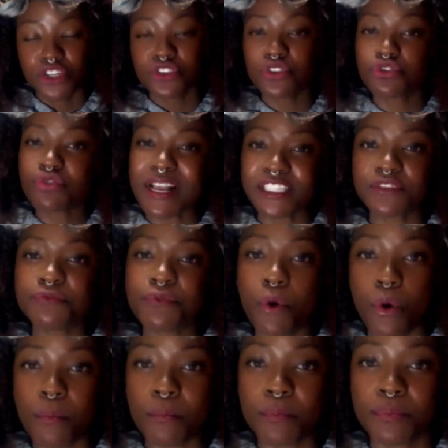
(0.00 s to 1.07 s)
to
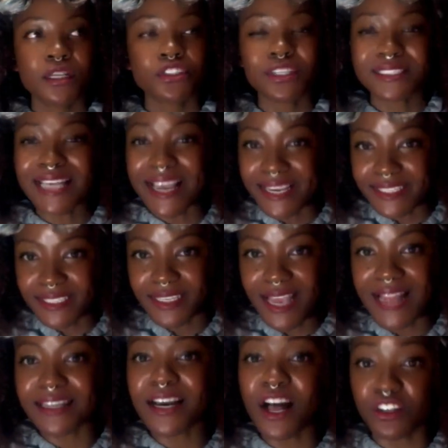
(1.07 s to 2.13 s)
transform society
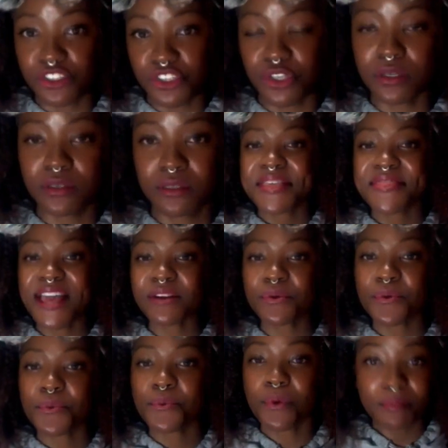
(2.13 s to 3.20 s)
and culture than
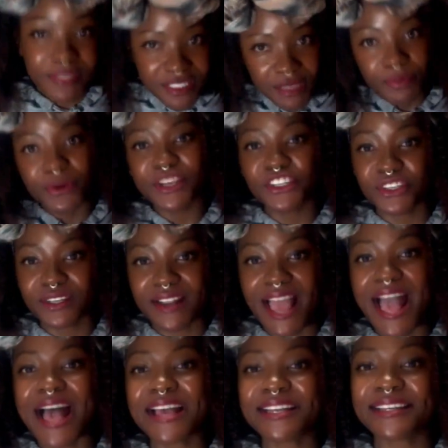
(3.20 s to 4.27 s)
women's liberation
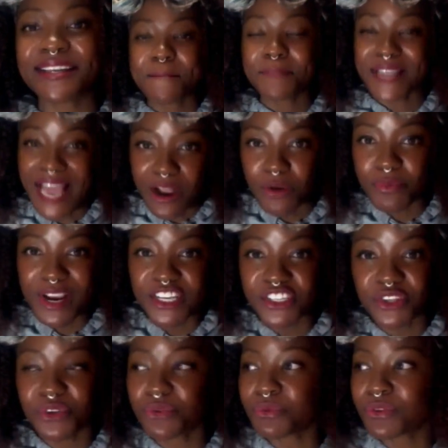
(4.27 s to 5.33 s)
and Black oppression,